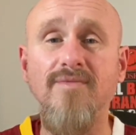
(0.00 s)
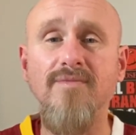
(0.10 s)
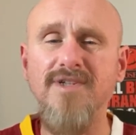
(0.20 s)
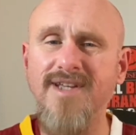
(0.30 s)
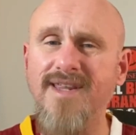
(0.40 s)

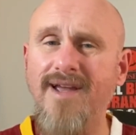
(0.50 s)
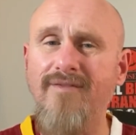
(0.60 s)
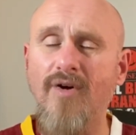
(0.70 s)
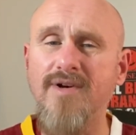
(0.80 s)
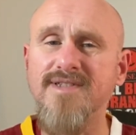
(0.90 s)
which I think I've
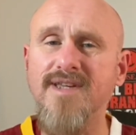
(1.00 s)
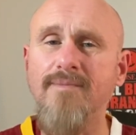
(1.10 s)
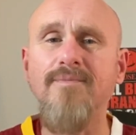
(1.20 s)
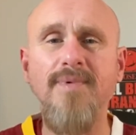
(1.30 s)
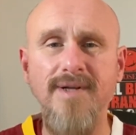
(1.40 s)
already
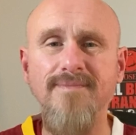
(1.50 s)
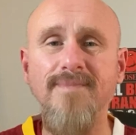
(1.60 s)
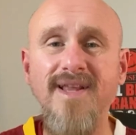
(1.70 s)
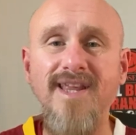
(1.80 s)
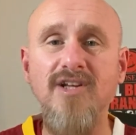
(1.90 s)
said, but
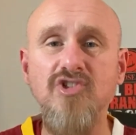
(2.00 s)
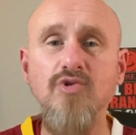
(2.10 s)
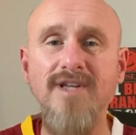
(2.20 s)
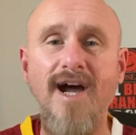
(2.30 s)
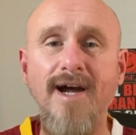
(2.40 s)
make that two
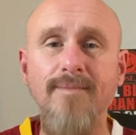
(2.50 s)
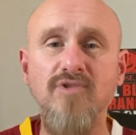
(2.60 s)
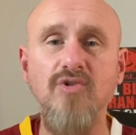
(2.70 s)
time.